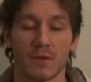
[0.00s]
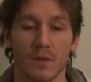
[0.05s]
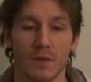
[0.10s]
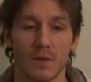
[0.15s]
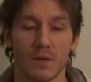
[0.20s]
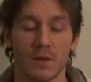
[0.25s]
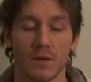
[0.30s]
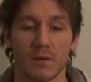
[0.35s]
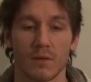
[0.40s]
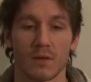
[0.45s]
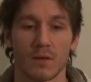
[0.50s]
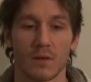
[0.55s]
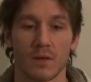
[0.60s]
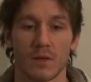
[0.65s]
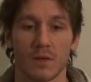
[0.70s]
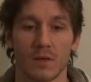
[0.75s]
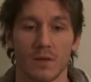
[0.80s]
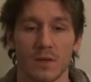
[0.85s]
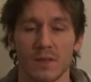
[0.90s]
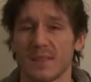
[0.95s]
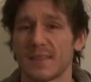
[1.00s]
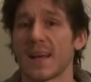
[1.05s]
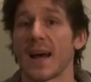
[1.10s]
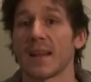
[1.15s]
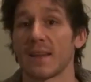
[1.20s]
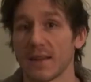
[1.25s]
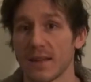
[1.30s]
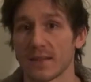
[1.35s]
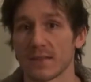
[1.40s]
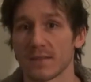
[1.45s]
you know, and
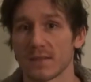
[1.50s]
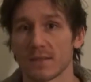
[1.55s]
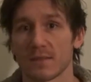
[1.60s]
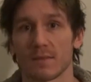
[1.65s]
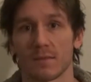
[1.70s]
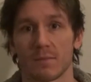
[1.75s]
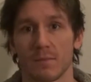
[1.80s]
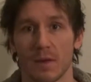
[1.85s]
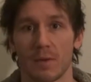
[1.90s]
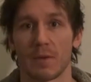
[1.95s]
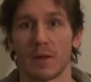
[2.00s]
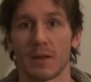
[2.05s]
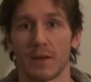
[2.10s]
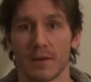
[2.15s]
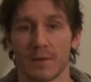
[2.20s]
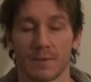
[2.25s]
sadness, maybe.